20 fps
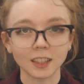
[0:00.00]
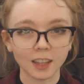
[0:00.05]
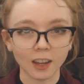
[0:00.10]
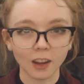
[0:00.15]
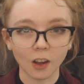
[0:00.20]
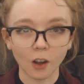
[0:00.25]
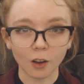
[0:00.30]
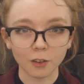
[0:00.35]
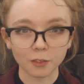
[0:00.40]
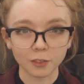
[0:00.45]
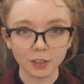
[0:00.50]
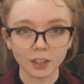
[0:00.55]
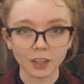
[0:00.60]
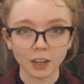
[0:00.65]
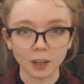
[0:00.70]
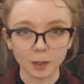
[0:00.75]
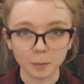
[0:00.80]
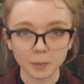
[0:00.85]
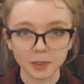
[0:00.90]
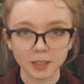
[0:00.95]
that often
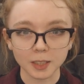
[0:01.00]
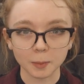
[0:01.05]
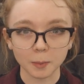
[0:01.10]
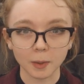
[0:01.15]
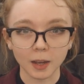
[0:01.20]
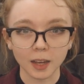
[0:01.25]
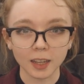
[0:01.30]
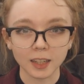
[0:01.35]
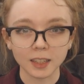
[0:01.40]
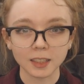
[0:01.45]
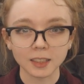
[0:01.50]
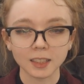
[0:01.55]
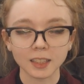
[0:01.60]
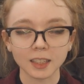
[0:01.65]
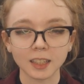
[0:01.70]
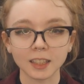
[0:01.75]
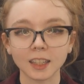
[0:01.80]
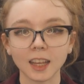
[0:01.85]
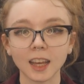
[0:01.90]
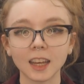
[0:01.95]
comes to mind,
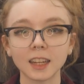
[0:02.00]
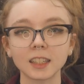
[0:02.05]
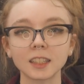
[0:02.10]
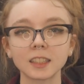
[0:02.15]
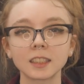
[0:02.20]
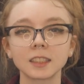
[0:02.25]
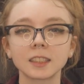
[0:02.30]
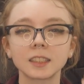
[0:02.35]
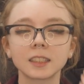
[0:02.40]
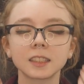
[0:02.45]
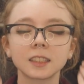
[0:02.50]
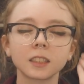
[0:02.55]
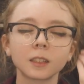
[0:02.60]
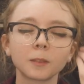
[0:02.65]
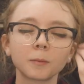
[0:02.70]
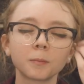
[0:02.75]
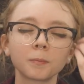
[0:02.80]
and that is,